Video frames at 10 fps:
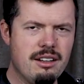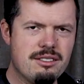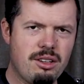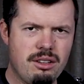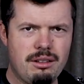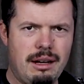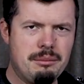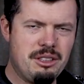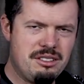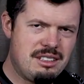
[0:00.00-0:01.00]
So I'm
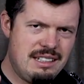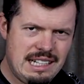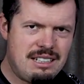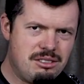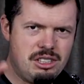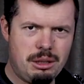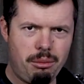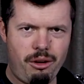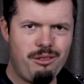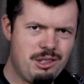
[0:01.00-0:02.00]
going to now jump
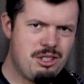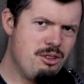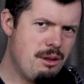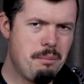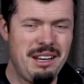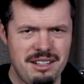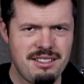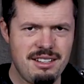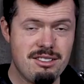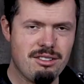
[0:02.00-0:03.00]
over to the
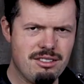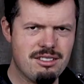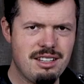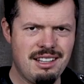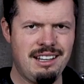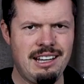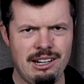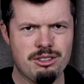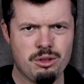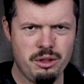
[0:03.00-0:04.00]
PC to answer the
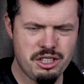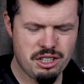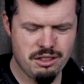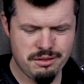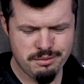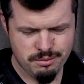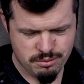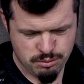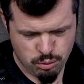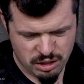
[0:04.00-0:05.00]
Kellogg's question of
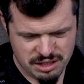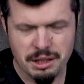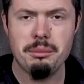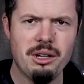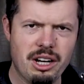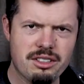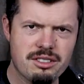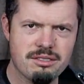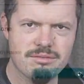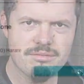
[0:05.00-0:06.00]
what's in a box.